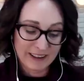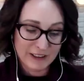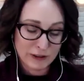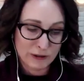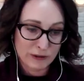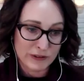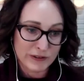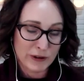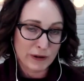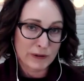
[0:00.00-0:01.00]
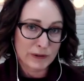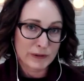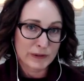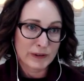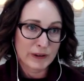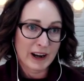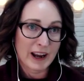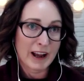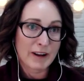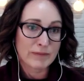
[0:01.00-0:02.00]
sure. So,
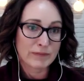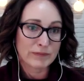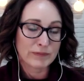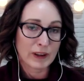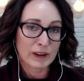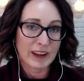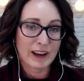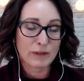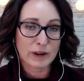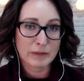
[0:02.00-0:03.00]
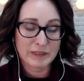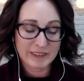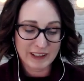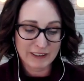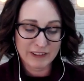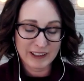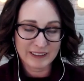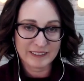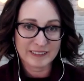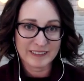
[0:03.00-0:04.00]
what I'm
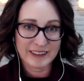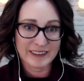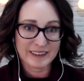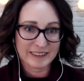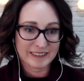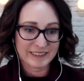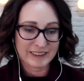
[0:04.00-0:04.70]
giving the